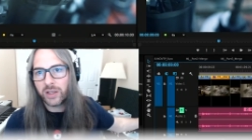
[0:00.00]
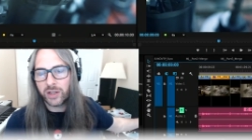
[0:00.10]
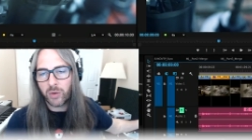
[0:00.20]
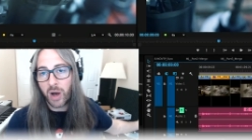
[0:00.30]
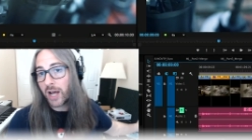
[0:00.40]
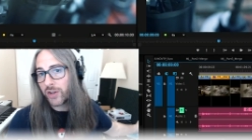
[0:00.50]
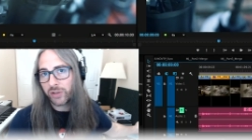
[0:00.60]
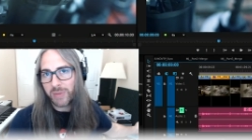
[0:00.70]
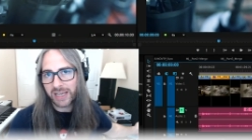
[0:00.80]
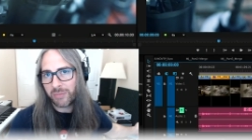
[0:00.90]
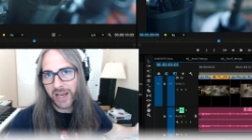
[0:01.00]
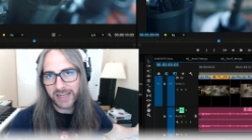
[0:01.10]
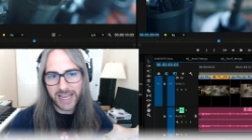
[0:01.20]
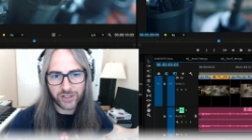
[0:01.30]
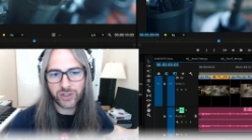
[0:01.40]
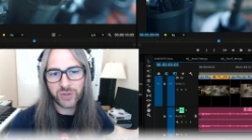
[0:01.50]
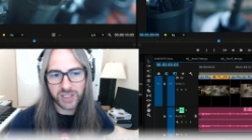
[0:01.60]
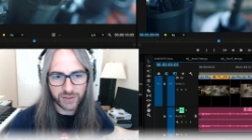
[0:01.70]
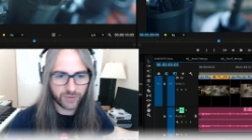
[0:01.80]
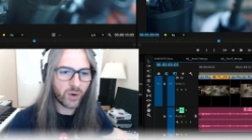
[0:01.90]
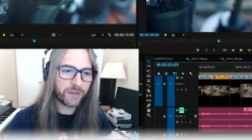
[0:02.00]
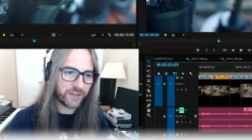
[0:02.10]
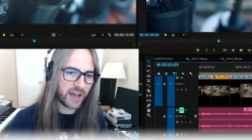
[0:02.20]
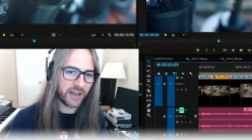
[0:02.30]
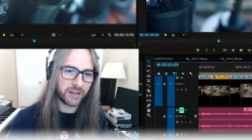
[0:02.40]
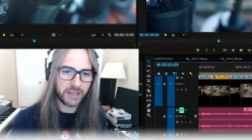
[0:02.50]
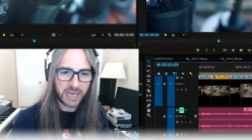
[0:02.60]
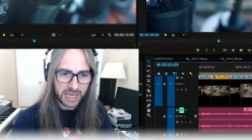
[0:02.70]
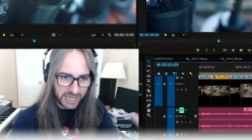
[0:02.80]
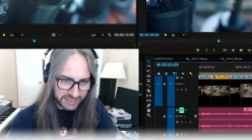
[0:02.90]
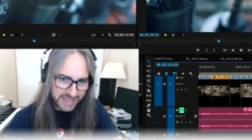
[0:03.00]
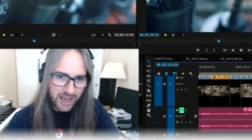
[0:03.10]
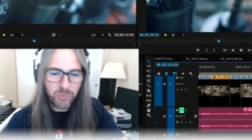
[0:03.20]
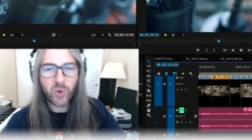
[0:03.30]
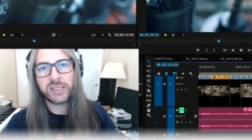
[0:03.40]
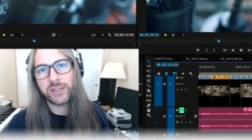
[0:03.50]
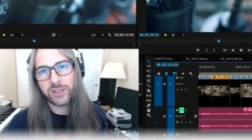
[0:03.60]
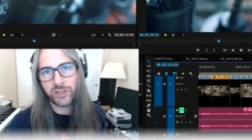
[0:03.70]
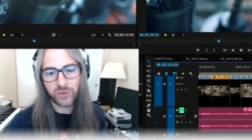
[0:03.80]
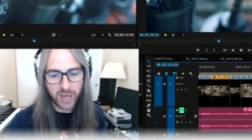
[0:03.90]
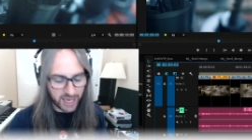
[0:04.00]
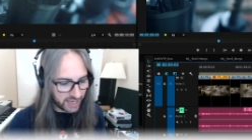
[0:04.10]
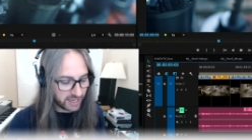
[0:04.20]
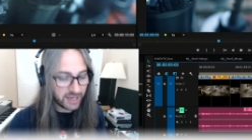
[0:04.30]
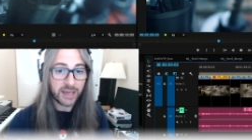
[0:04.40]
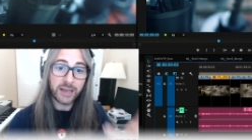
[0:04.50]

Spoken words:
a 100 megabyte H.264 file, it's now pointing to a